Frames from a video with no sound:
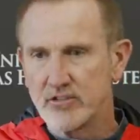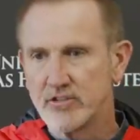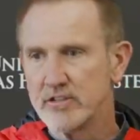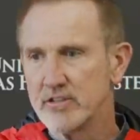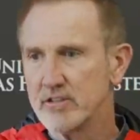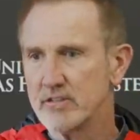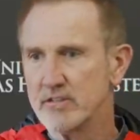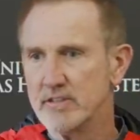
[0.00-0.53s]
it
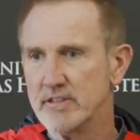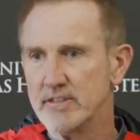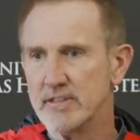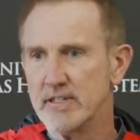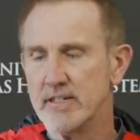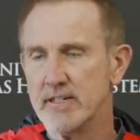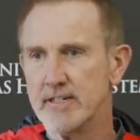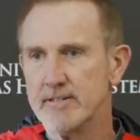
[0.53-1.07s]
at you
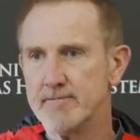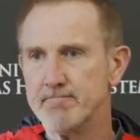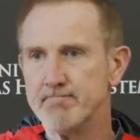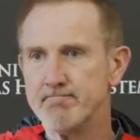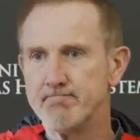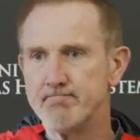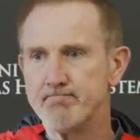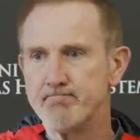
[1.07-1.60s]

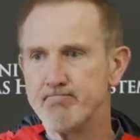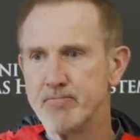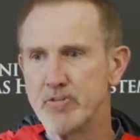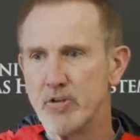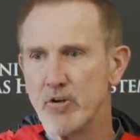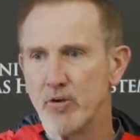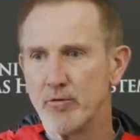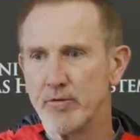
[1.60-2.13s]
and,
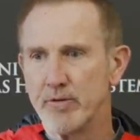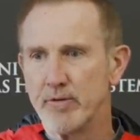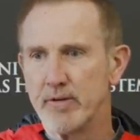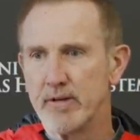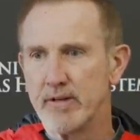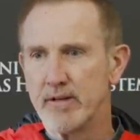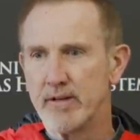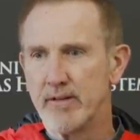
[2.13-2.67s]
you know,
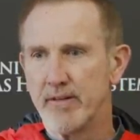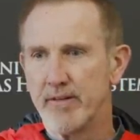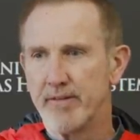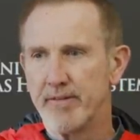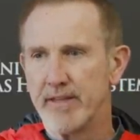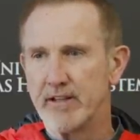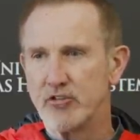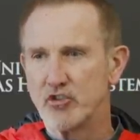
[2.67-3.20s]

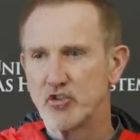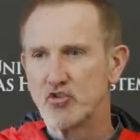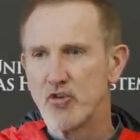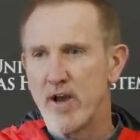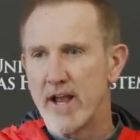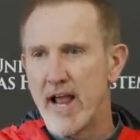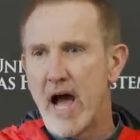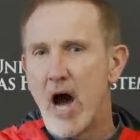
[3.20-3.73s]
they just
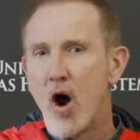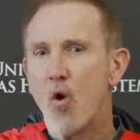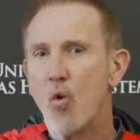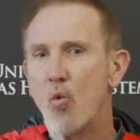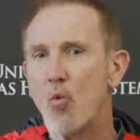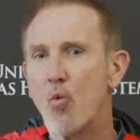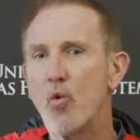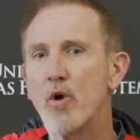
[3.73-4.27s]
try to
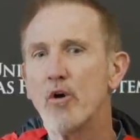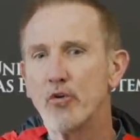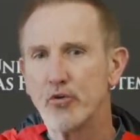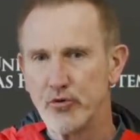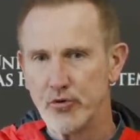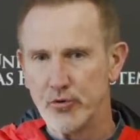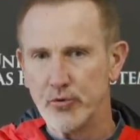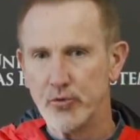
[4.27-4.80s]

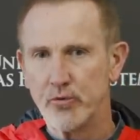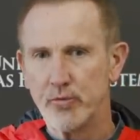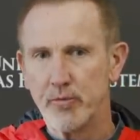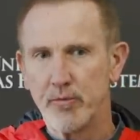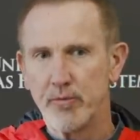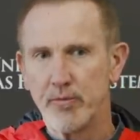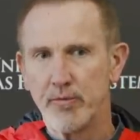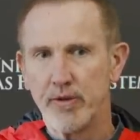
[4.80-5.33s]
outwill you.
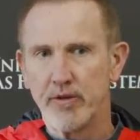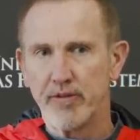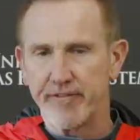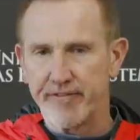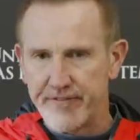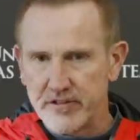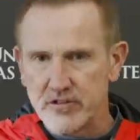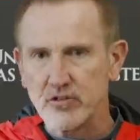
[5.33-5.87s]
They're
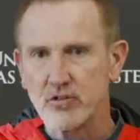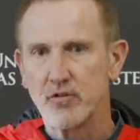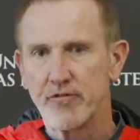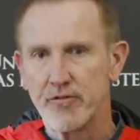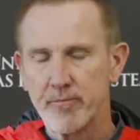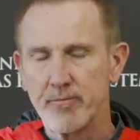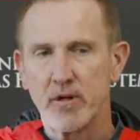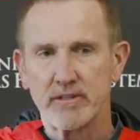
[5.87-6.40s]
a physical
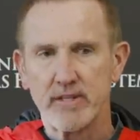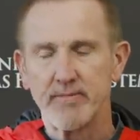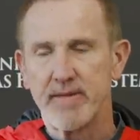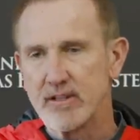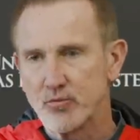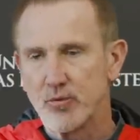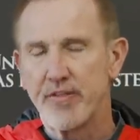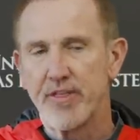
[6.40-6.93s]
football team.
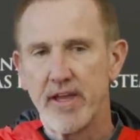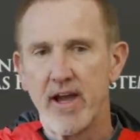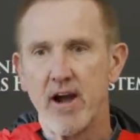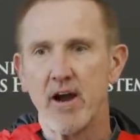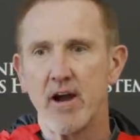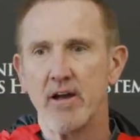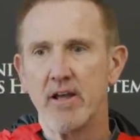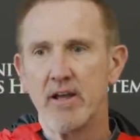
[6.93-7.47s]
That's what they
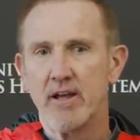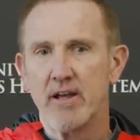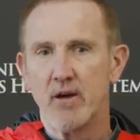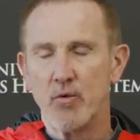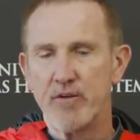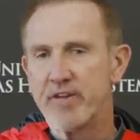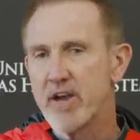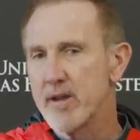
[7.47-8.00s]
are.
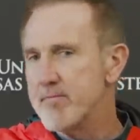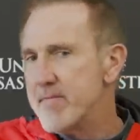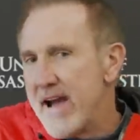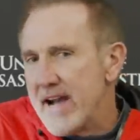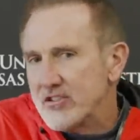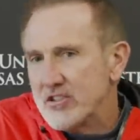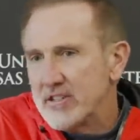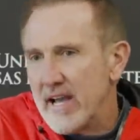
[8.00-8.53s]
We've got to
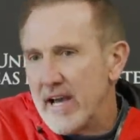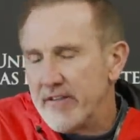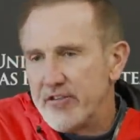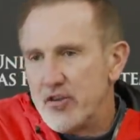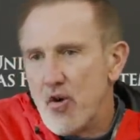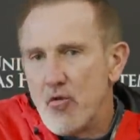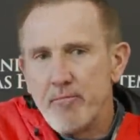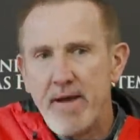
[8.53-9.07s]
match that.
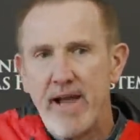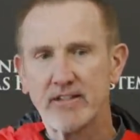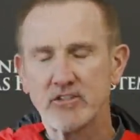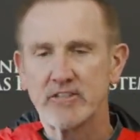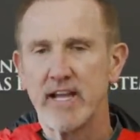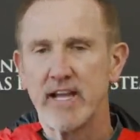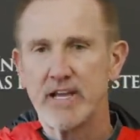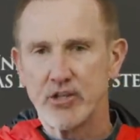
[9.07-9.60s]
If you don't
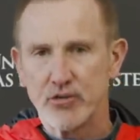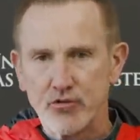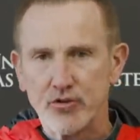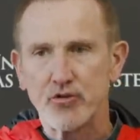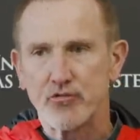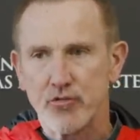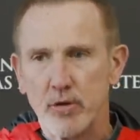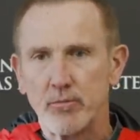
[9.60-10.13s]
match that, you're
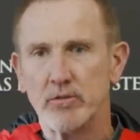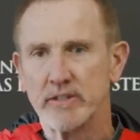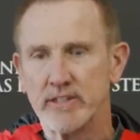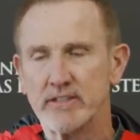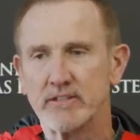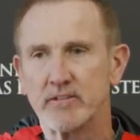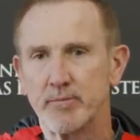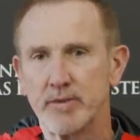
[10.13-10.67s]
in trouble
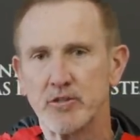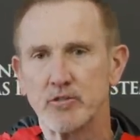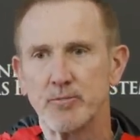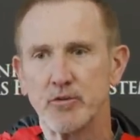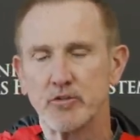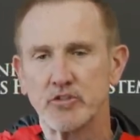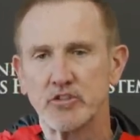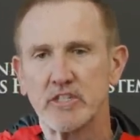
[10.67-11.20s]
against the
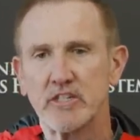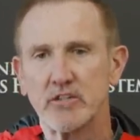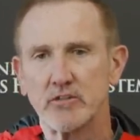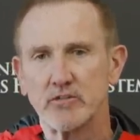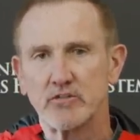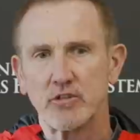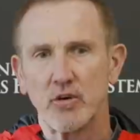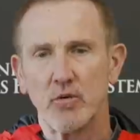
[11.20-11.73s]
Pittsburgh
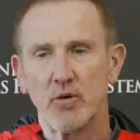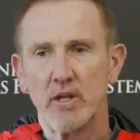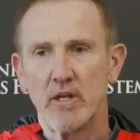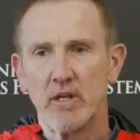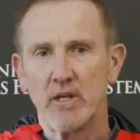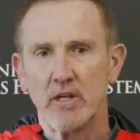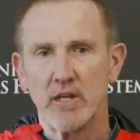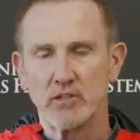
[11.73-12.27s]
Steelers. So
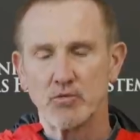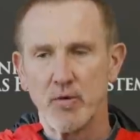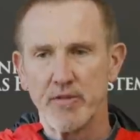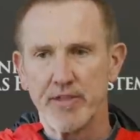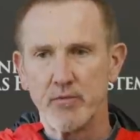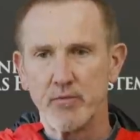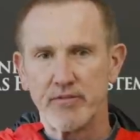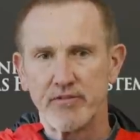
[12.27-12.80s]
that's
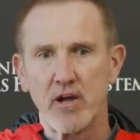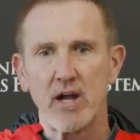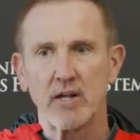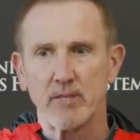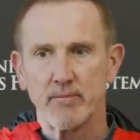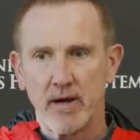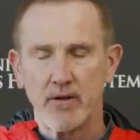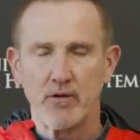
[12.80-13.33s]
one thing we've
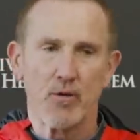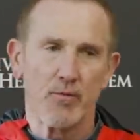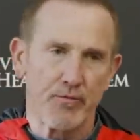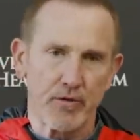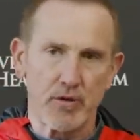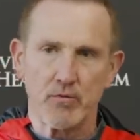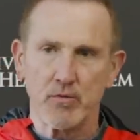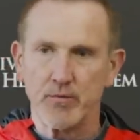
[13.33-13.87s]
talked about. And
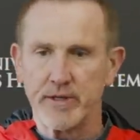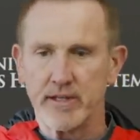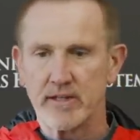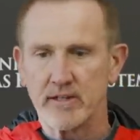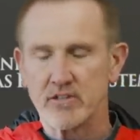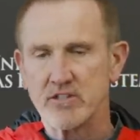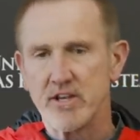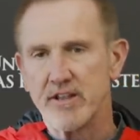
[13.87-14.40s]
hopefully when we
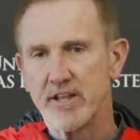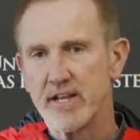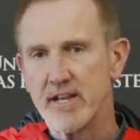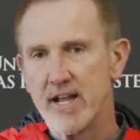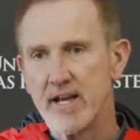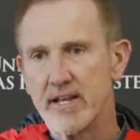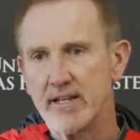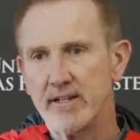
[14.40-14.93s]
get to Sunday
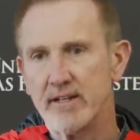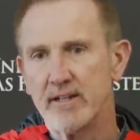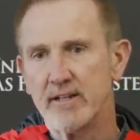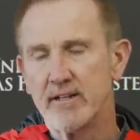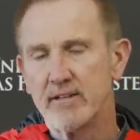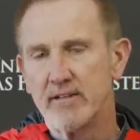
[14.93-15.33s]
night,